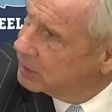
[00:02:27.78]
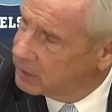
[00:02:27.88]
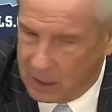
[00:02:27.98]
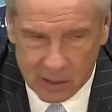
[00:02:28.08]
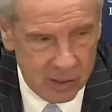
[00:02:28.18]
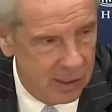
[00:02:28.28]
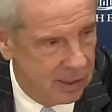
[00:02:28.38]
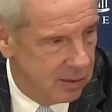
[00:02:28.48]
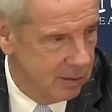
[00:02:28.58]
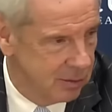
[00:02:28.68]
Got to
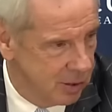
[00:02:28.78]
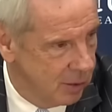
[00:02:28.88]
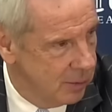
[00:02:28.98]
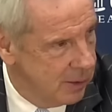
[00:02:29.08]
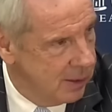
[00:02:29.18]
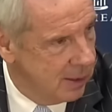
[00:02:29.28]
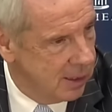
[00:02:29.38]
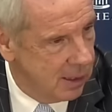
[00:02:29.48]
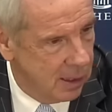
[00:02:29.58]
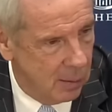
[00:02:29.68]
6, and so,
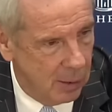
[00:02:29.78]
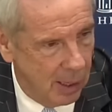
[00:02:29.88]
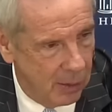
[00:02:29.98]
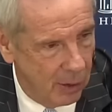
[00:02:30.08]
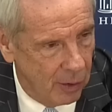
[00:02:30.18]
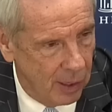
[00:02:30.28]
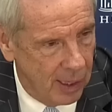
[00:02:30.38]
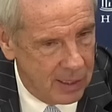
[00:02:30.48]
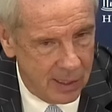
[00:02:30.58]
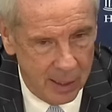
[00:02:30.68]
but I thought our
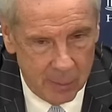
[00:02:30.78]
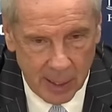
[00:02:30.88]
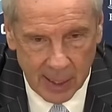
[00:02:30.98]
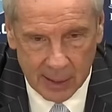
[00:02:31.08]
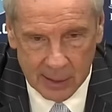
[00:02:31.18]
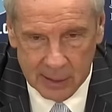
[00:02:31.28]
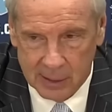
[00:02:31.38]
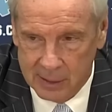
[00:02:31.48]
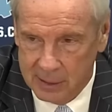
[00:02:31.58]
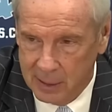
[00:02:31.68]
guys came back
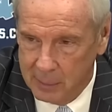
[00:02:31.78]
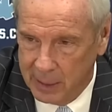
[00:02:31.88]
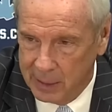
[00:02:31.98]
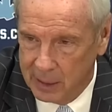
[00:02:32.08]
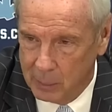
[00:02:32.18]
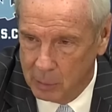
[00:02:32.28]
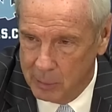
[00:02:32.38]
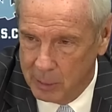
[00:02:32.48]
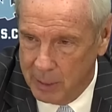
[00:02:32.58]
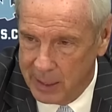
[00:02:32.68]
and made a couple of
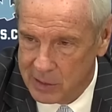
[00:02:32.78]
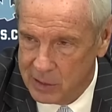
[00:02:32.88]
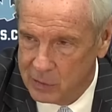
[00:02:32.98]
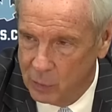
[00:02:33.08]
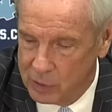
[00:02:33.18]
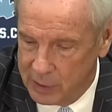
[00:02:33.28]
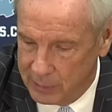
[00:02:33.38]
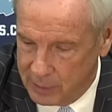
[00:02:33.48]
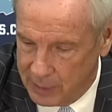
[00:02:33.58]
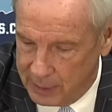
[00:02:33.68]
big baskets for us
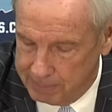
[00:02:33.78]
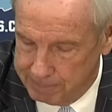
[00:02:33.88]
after that.